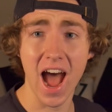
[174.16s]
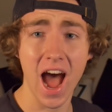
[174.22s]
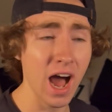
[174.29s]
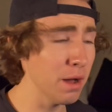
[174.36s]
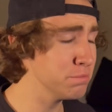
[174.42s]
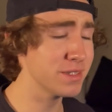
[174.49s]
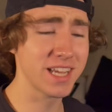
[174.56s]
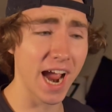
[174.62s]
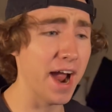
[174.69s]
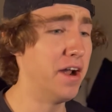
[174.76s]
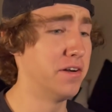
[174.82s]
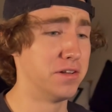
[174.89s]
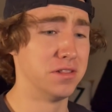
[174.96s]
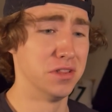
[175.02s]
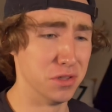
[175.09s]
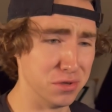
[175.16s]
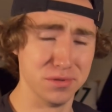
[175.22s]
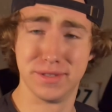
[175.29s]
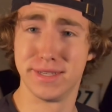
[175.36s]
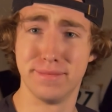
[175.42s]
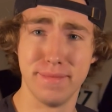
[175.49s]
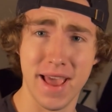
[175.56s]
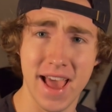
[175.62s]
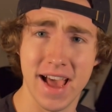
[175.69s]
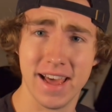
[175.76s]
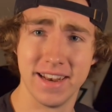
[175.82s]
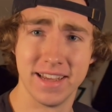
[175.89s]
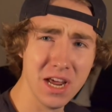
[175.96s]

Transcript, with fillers: I'm tired of losing, man.